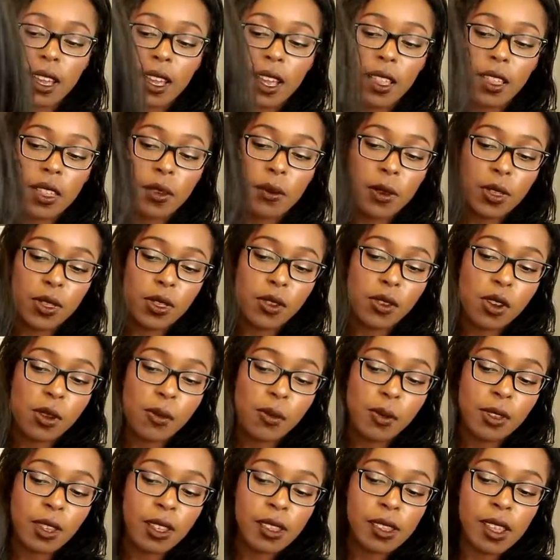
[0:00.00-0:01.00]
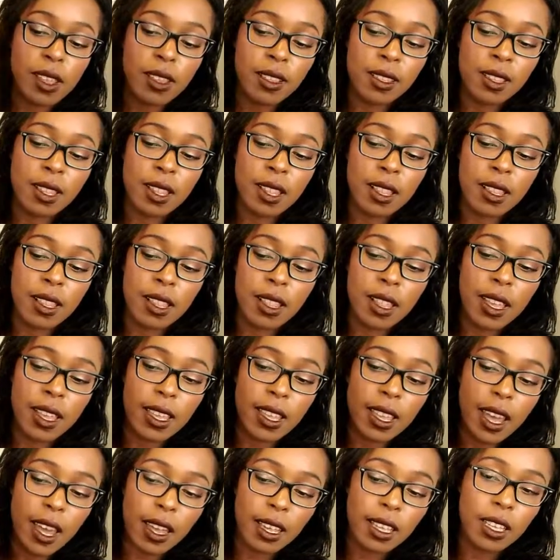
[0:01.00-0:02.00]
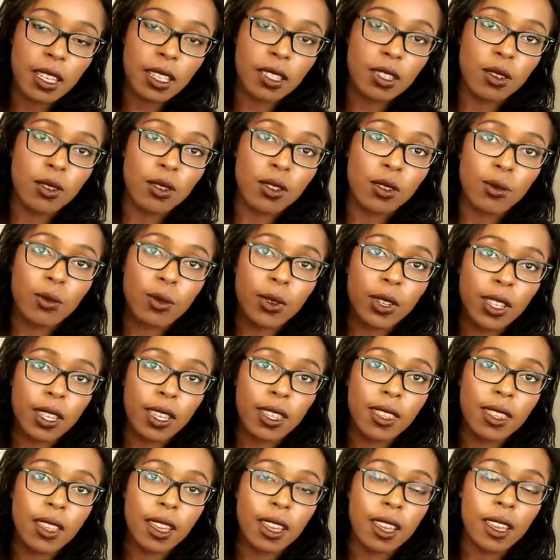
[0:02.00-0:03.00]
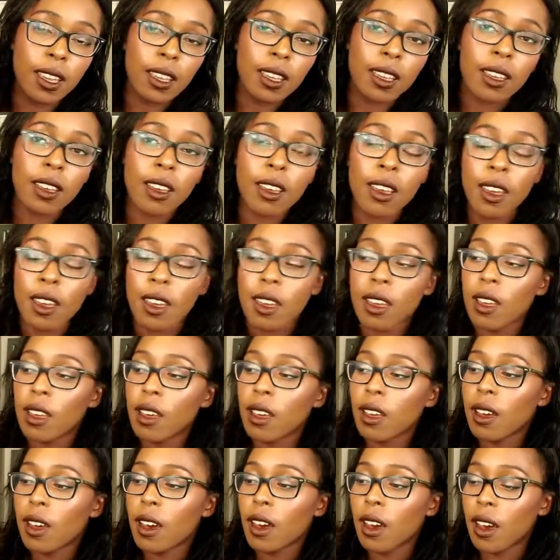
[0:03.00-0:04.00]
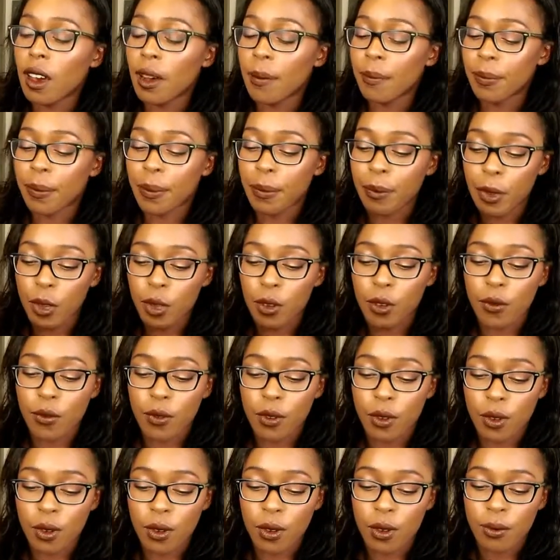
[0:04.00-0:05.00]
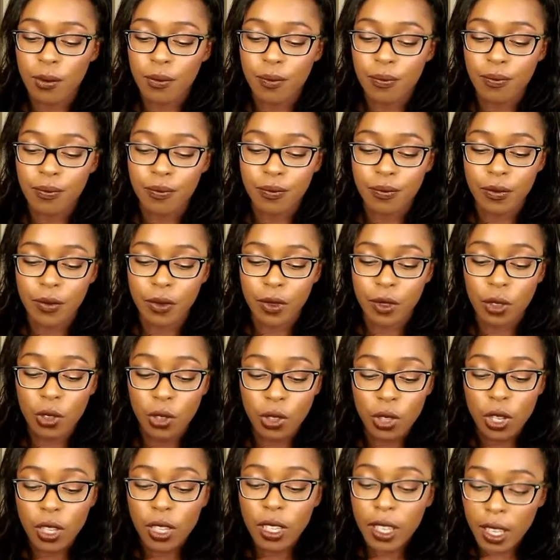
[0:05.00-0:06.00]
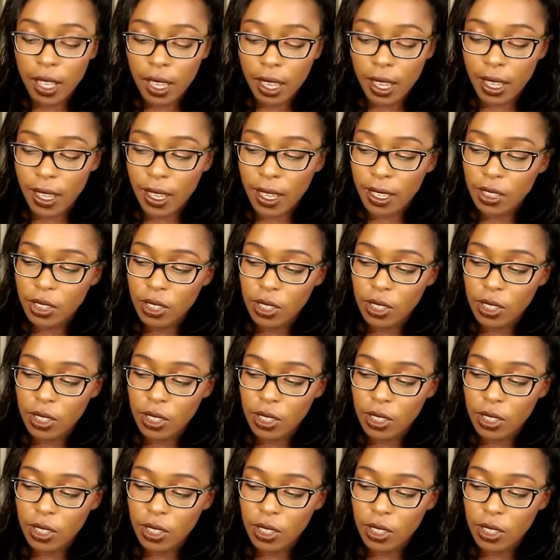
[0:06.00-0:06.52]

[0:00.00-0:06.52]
I got the 130% density in the light yaki, so it's really thick. Beautiful looking.